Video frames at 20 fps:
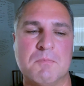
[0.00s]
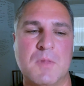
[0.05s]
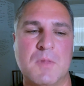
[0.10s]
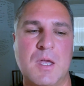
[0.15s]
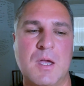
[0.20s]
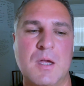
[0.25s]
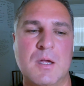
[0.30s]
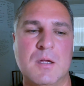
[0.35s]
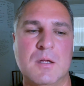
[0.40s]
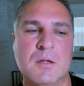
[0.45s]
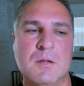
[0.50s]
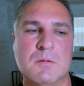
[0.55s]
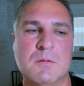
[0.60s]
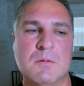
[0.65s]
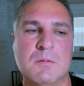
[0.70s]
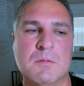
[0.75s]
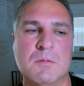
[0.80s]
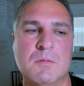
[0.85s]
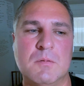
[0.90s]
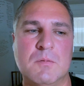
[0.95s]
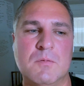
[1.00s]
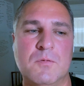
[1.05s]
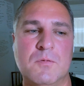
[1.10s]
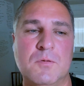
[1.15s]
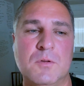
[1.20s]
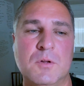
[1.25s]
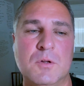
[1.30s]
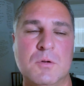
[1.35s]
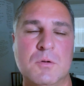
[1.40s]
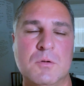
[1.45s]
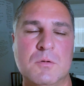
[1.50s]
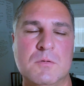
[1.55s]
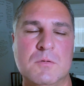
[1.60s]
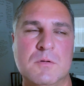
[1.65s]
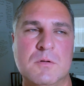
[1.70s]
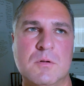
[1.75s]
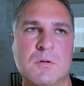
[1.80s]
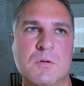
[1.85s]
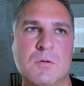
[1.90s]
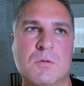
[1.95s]
I flew
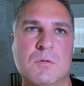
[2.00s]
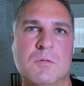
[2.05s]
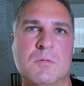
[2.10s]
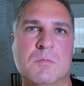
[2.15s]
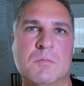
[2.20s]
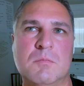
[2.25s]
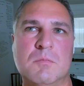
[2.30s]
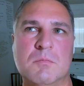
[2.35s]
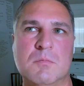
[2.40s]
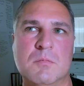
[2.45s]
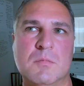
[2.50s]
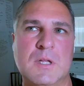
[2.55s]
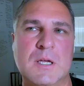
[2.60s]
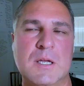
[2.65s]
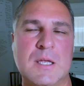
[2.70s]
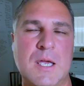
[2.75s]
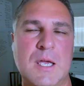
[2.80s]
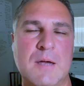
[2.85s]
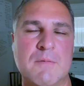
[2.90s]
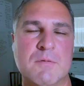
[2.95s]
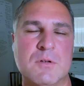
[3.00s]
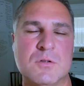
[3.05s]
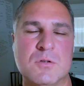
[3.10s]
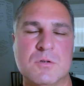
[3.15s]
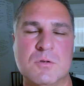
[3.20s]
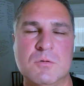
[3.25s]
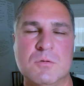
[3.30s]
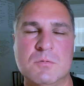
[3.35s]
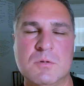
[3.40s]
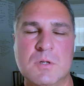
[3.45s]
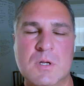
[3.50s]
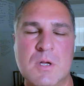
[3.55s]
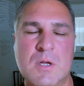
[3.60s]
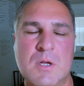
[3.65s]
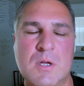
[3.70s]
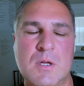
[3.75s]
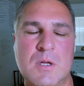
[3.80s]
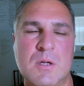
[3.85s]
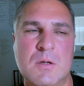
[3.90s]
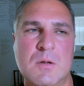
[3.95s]
to Lake Havasu
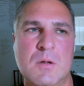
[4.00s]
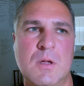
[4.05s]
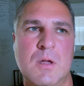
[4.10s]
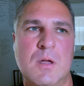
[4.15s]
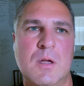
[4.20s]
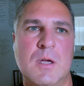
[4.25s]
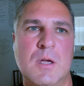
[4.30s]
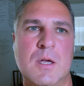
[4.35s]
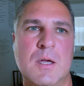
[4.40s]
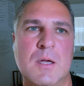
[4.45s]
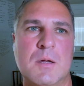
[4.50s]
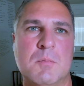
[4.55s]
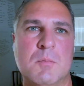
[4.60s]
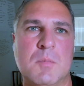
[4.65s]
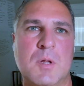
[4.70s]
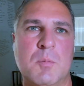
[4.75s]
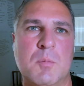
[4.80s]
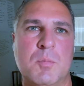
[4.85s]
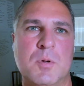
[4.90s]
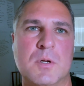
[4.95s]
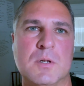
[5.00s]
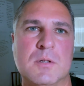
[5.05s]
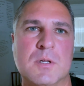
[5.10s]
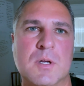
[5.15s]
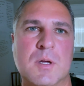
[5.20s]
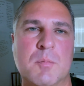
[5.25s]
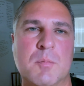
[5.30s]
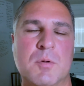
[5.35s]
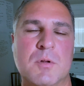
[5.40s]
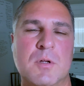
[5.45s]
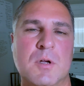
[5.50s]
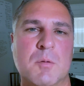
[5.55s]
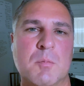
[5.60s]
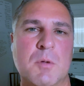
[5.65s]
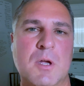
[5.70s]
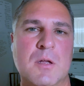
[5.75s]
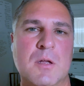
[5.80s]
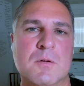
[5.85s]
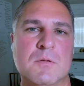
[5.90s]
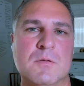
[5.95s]
and picked up a young
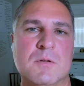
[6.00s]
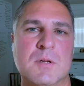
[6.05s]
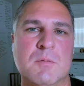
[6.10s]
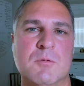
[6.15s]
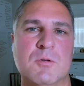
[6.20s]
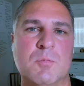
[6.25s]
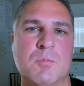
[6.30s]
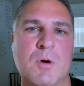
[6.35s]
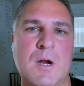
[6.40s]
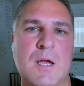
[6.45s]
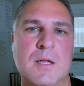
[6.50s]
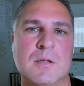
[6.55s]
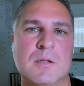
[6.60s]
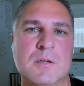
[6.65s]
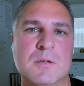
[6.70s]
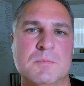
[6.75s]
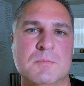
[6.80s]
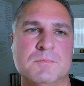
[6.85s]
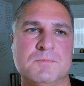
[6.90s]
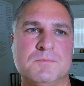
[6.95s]
man whose name is Bradley.